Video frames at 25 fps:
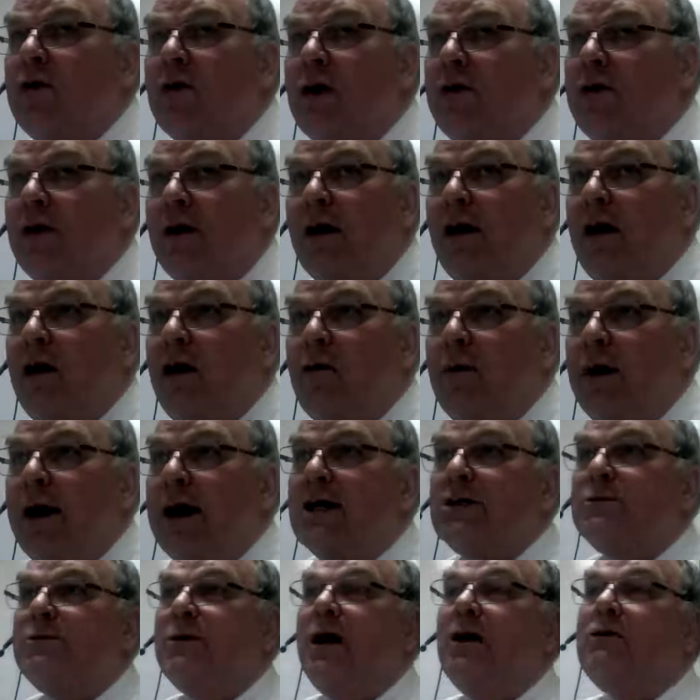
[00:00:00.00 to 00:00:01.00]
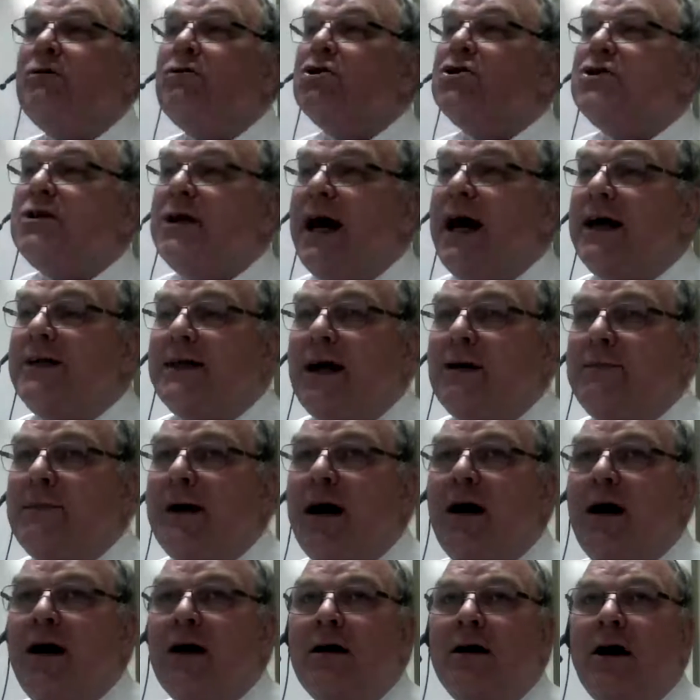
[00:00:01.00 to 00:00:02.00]
with it always, but understand that
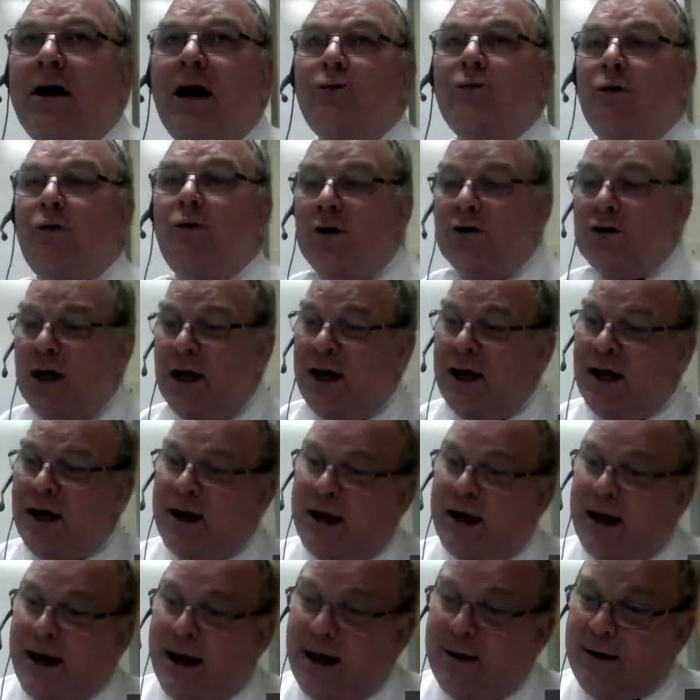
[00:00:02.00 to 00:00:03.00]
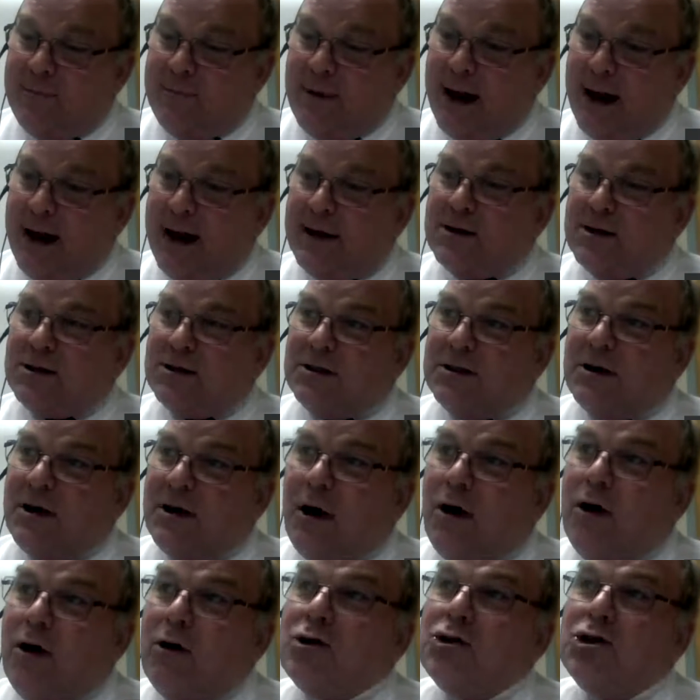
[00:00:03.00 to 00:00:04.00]
about how God works. He may
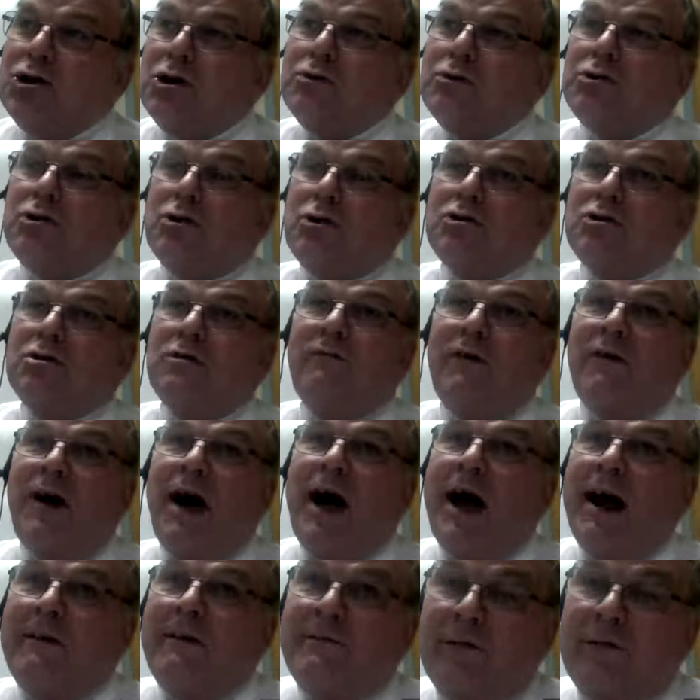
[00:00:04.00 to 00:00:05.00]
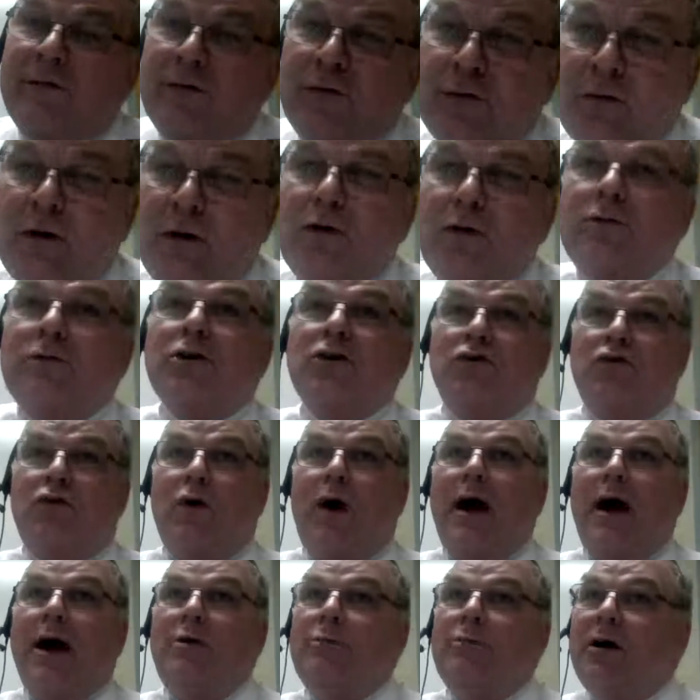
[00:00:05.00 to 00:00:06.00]
cause you to survive through the
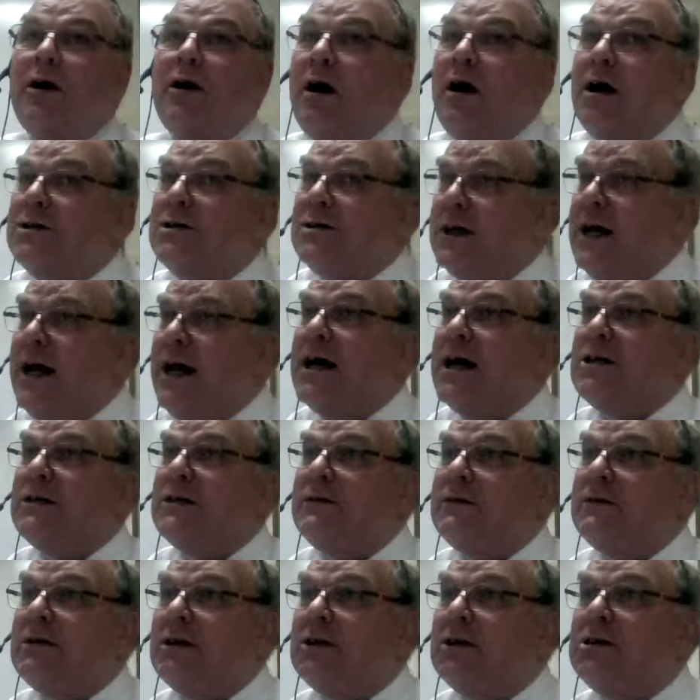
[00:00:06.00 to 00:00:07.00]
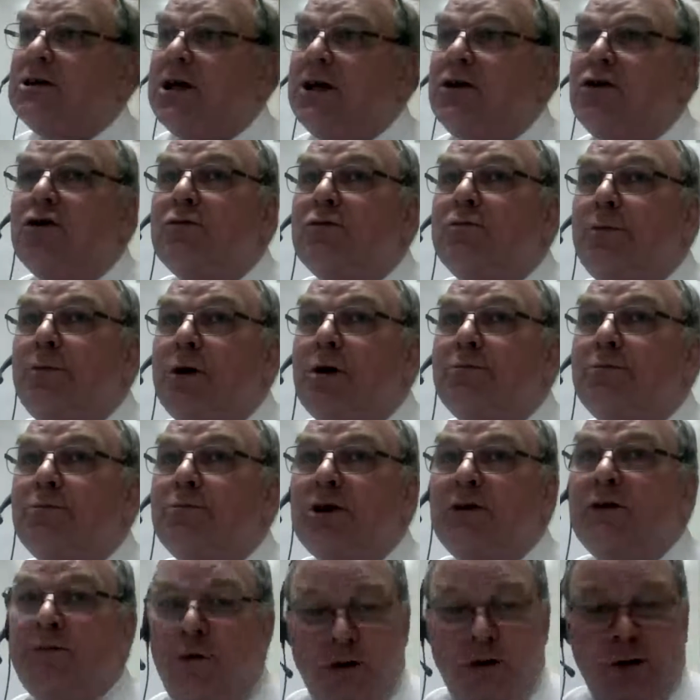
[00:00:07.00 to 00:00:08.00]
trial because he has continued purpose
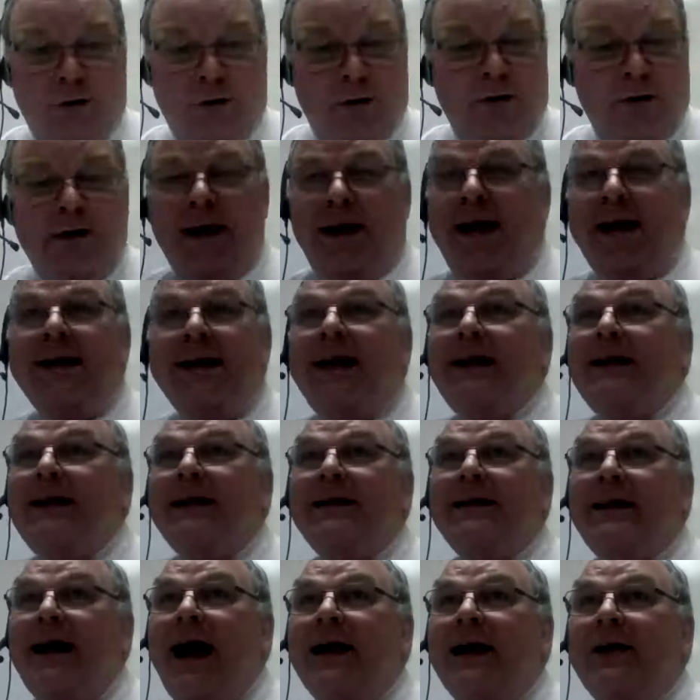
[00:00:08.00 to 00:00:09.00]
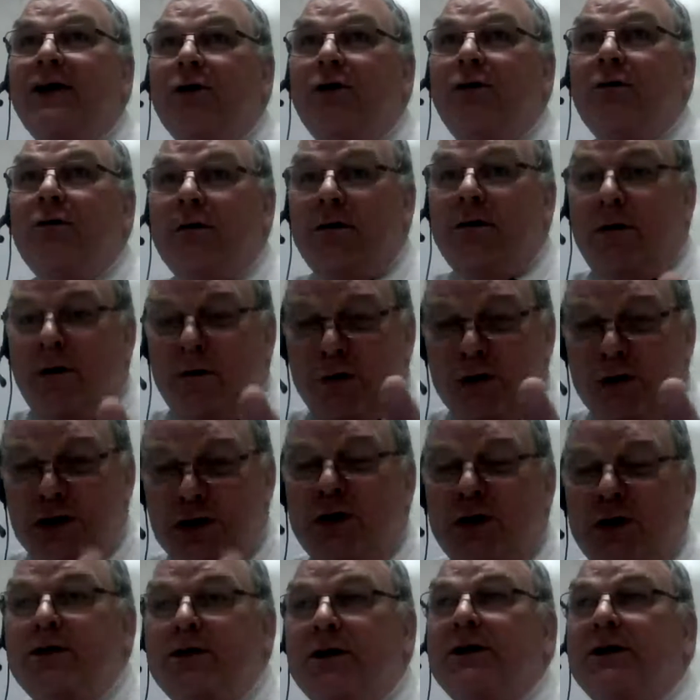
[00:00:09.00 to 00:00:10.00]
for you. He needed Daniel, or was
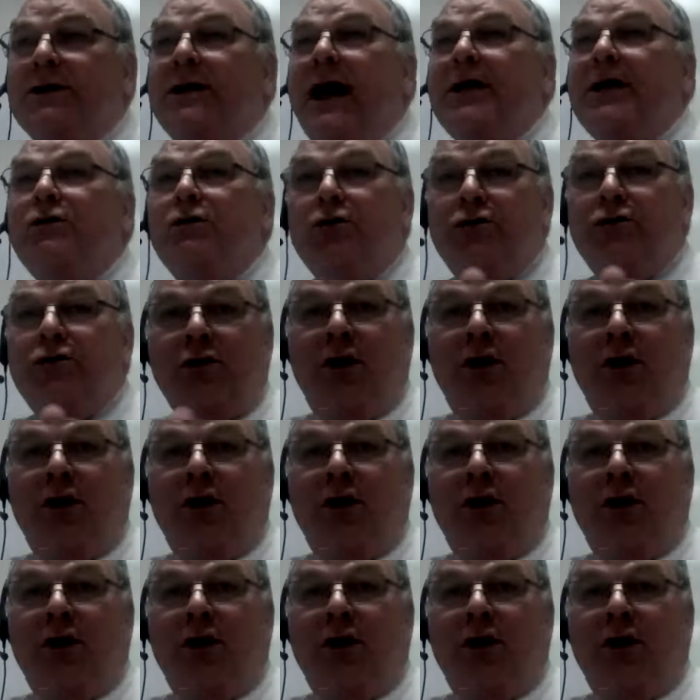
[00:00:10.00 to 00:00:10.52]
using Daniel to